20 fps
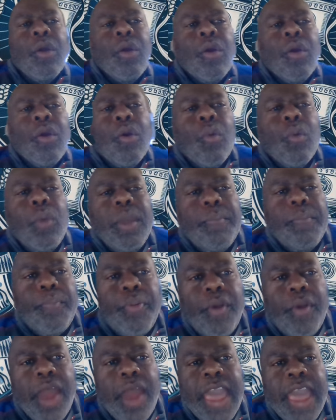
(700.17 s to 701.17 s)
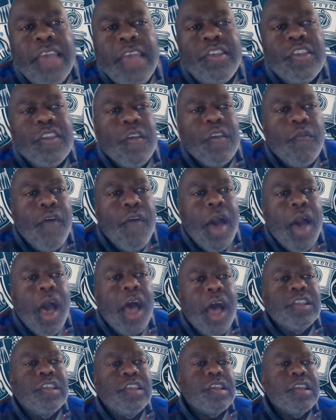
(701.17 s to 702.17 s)
We praise
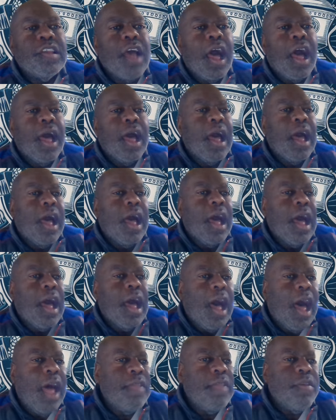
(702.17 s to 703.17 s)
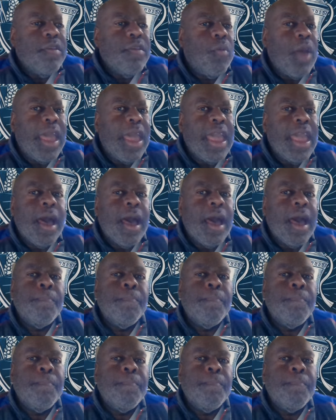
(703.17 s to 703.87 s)
savants on the way up,